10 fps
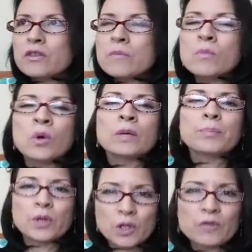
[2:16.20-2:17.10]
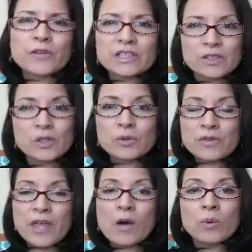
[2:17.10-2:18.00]
The more perfect
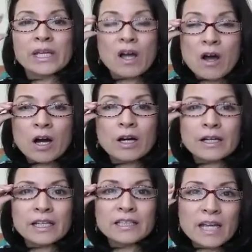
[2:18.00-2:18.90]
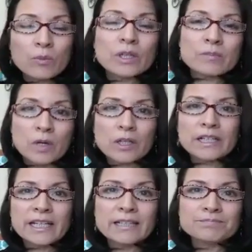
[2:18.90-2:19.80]
that we are in network
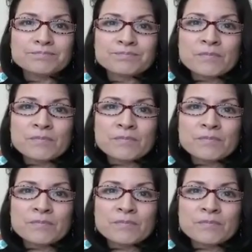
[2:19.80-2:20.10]
marketing,